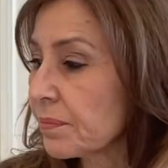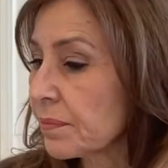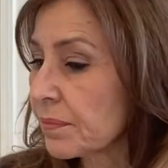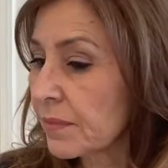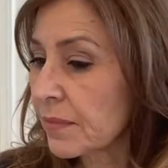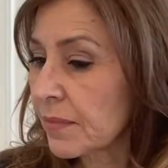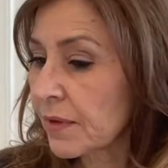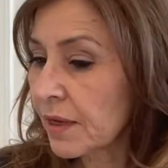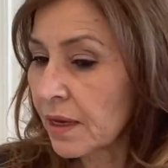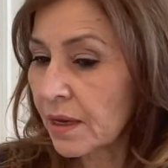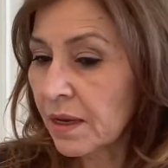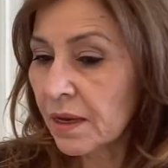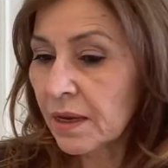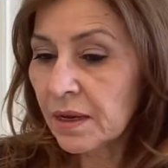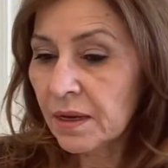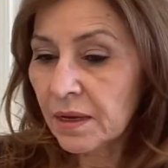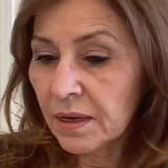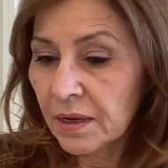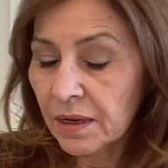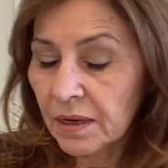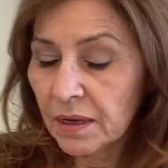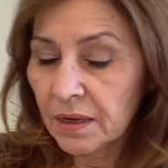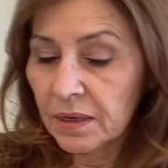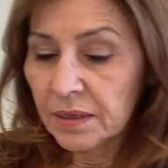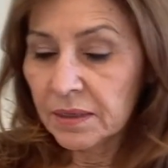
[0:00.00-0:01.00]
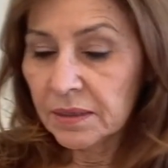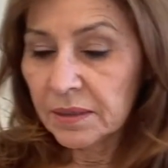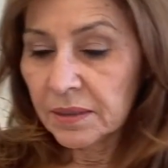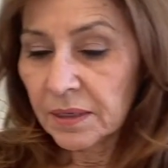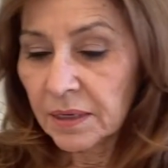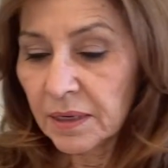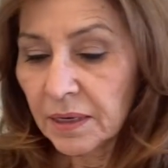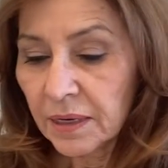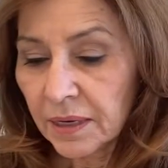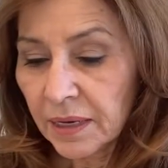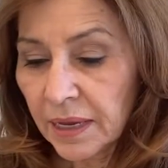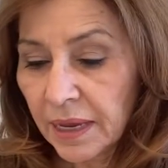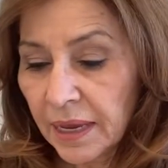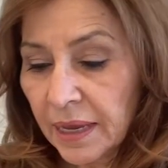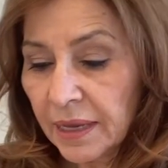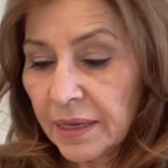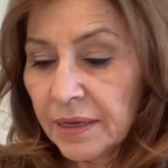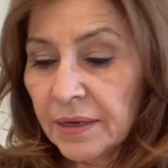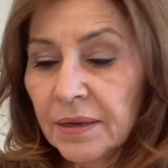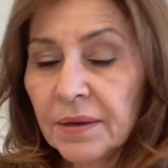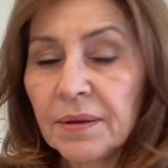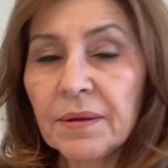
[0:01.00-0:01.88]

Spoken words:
[no speech]